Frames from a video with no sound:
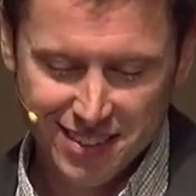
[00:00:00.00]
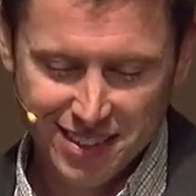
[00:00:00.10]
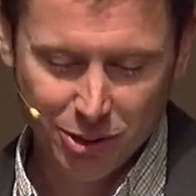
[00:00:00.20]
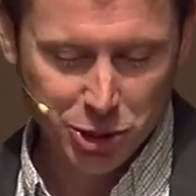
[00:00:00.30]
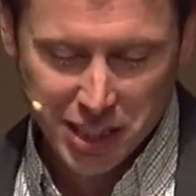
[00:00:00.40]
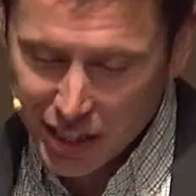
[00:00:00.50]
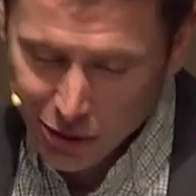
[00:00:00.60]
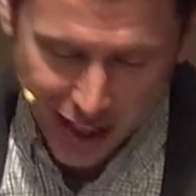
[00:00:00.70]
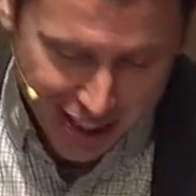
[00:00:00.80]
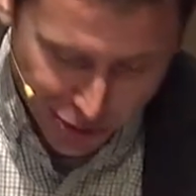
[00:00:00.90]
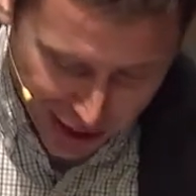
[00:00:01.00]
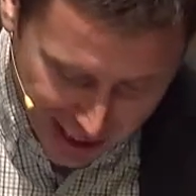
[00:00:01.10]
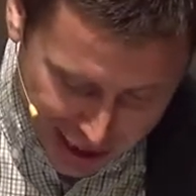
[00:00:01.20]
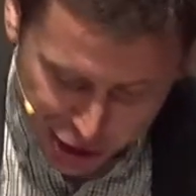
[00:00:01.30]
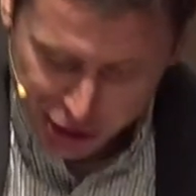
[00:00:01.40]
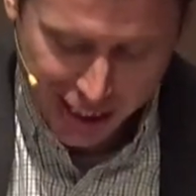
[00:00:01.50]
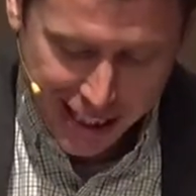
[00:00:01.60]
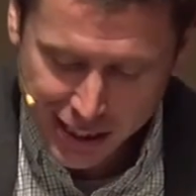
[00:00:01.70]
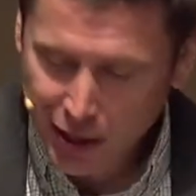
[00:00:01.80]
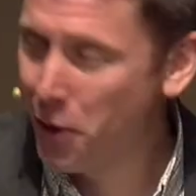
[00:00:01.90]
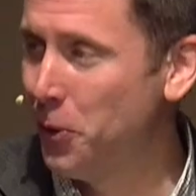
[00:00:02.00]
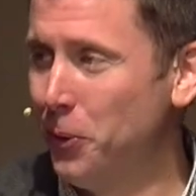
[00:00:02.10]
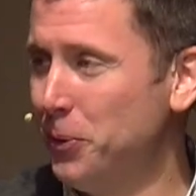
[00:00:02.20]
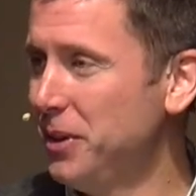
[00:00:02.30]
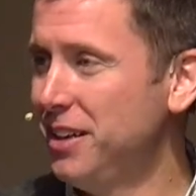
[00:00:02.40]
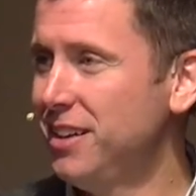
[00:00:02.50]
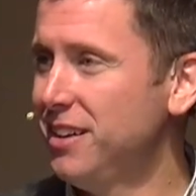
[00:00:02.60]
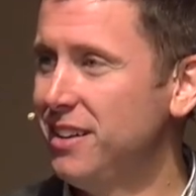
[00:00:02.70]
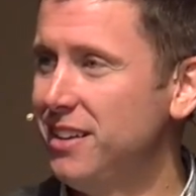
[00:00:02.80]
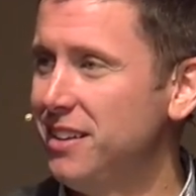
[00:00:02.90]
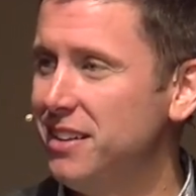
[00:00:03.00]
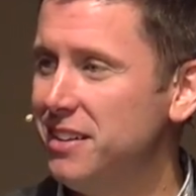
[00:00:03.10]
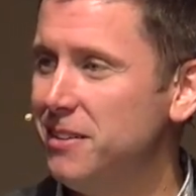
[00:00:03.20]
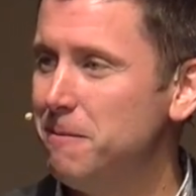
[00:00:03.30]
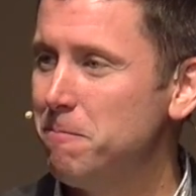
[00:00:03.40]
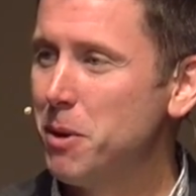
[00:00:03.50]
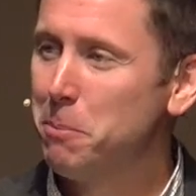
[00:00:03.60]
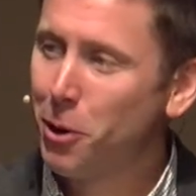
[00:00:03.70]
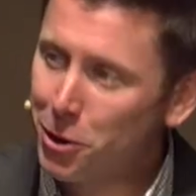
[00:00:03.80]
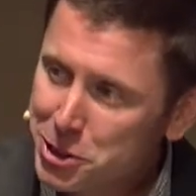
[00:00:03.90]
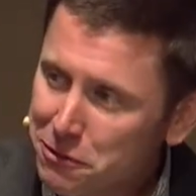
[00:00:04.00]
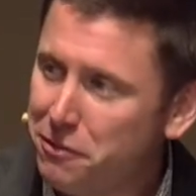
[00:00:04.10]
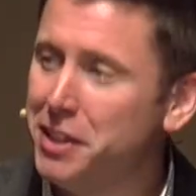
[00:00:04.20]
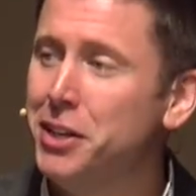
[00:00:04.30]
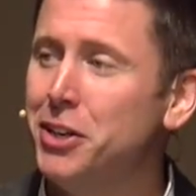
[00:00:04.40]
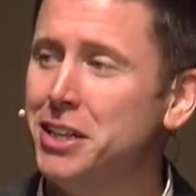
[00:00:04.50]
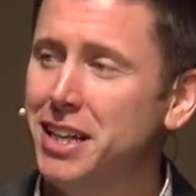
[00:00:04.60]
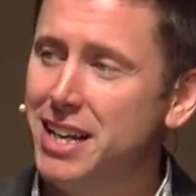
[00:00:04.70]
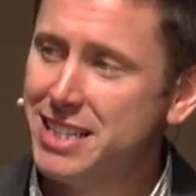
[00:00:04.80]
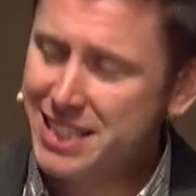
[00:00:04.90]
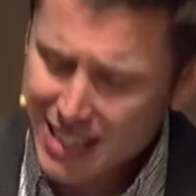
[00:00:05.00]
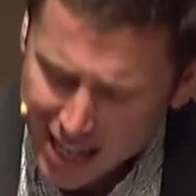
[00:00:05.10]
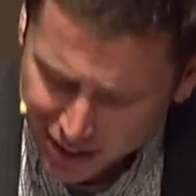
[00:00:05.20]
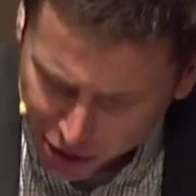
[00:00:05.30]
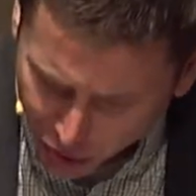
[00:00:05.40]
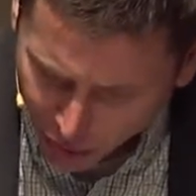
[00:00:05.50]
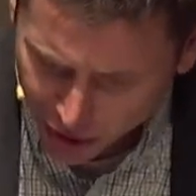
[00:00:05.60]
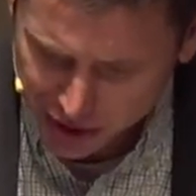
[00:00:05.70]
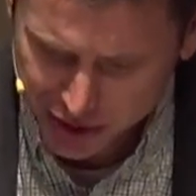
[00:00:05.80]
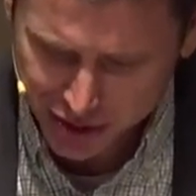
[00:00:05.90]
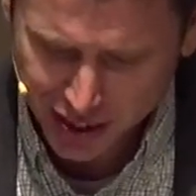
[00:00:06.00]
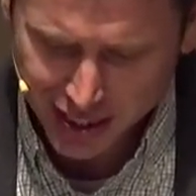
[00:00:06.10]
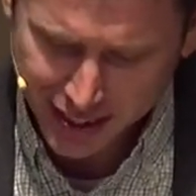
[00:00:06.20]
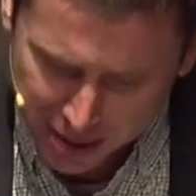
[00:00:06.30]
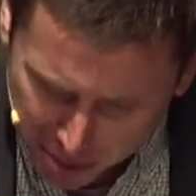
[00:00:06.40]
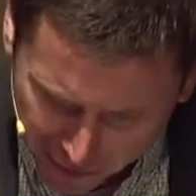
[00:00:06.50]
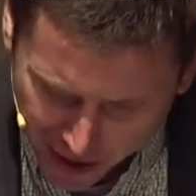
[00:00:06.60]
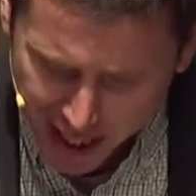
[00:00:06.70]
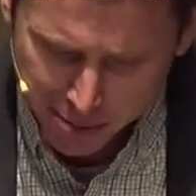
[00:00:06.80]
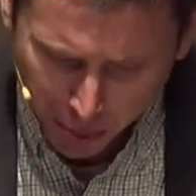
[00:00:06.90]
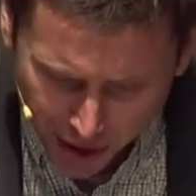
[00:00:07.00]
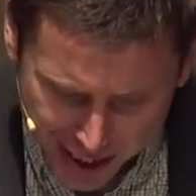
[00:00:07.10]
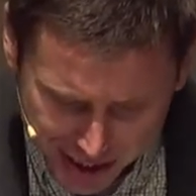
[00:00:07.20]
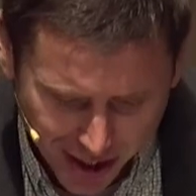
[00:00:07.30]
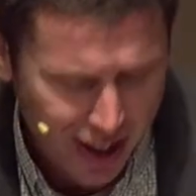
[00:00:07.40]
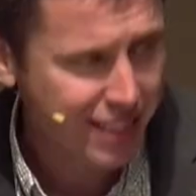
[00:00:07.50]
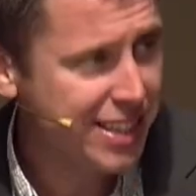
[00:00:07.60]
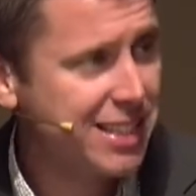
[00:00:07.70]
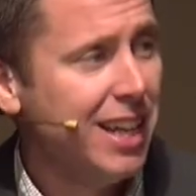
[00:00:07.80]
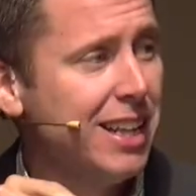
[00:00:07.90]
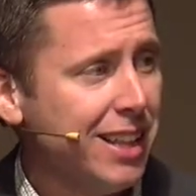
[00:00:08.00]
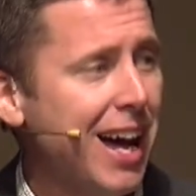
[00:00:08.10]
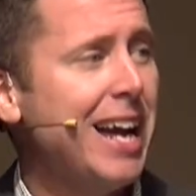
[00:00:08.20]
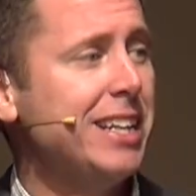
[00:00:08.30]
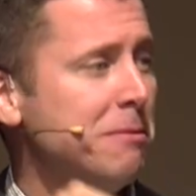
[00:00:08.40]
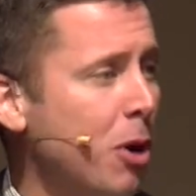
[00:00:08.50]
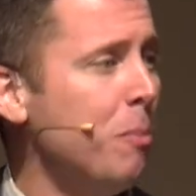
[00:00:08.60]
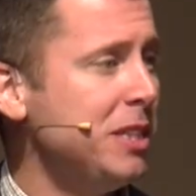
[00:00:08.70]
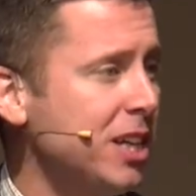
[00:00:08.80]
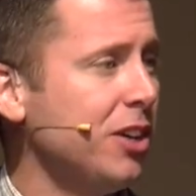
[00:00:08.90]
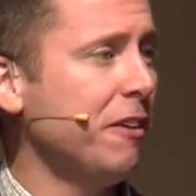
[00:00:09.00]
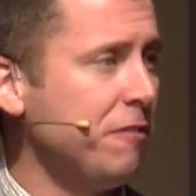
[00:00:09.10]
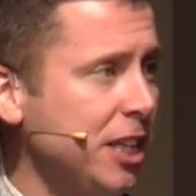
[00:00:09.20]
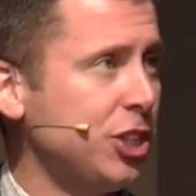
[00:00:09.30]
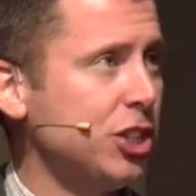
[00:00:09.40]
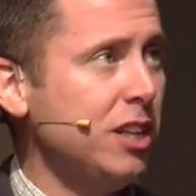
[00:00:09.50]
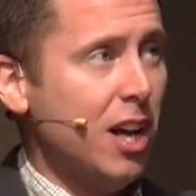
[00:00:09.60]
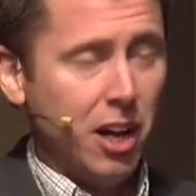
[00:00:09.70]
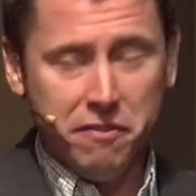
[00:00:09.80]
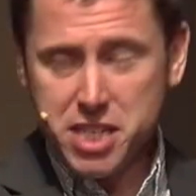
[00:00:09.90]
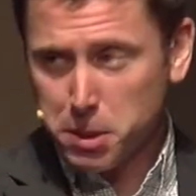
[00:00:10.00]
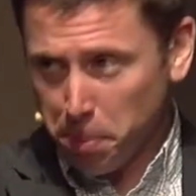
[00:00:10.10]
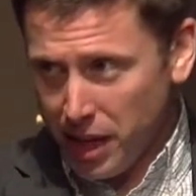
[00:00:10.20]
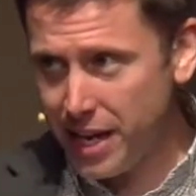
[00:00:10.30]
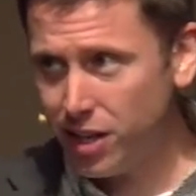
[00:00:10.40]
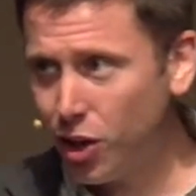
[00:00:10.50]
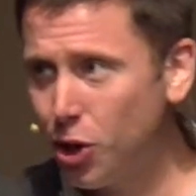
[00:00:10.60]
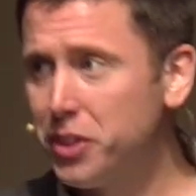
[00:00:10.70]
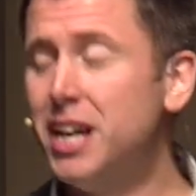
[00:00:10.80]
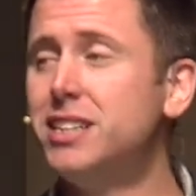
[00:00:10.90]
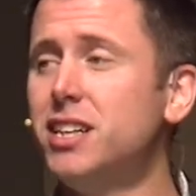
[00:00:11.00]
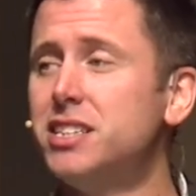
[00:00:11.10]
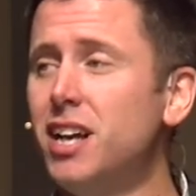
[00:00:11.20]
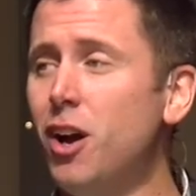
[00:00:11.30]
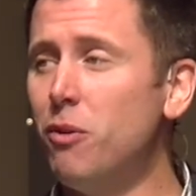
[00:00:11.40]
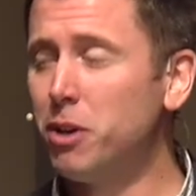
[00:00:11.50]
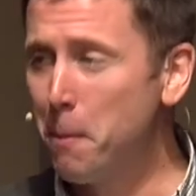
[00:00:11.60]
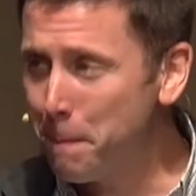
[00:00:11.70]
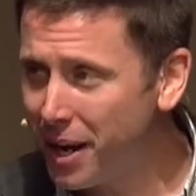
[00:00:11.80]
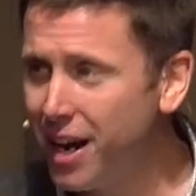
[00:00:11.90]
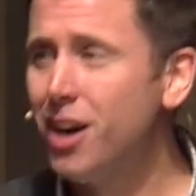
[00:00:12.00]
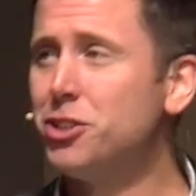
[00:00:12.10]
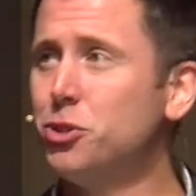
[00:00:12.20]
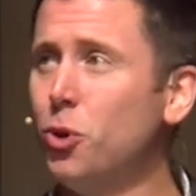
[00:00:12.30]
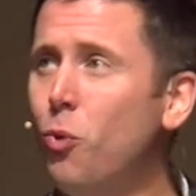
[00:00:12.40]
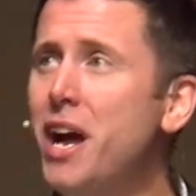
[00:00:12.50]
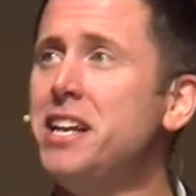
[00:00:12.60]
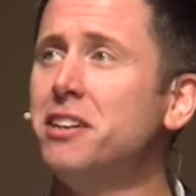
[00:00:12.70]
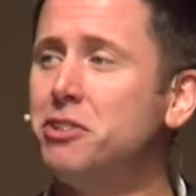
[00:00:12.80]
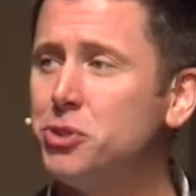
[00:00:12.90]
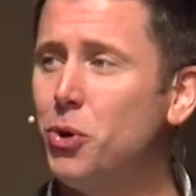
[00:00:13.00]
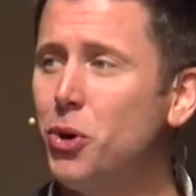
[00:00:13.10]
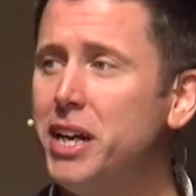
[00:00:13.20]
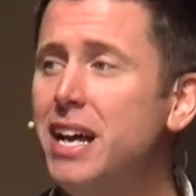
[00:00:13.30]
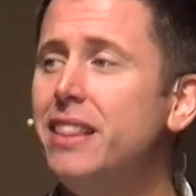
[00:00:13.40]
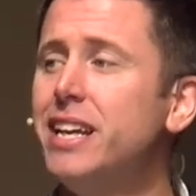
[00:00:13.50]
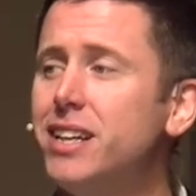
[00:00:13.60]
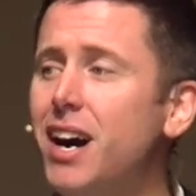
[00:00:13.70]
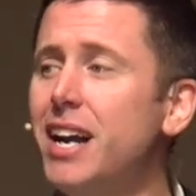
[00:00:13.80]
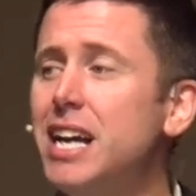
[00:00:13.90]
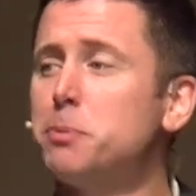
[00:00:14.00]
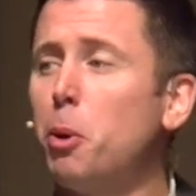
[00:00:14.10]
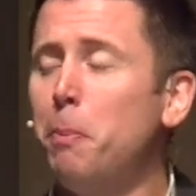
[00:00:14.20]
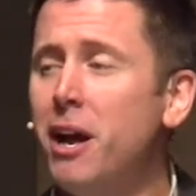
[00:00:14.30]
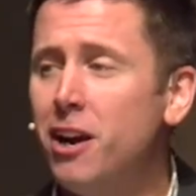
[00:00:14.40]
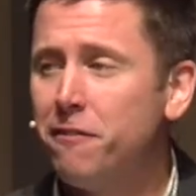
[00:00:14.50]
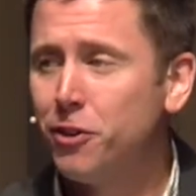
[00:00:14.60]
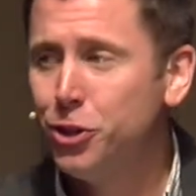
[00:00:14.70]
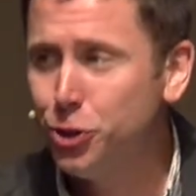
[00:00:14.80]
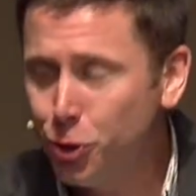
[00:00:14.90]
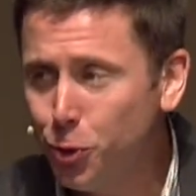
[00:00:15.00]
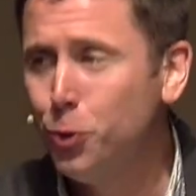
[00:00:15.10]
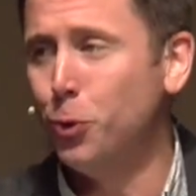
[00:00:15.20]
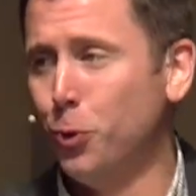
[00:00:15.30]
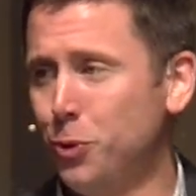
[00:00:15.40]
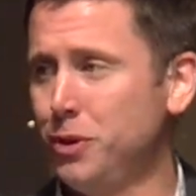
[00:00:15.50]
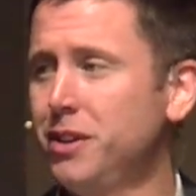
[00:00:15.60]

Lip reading: I'll just hear that as religious lingo. Persevere and stay the course. Keep the faith. Press on. This light and momentary affliction of this planet Earth does not compare to the weight of glory that God has prepared for you.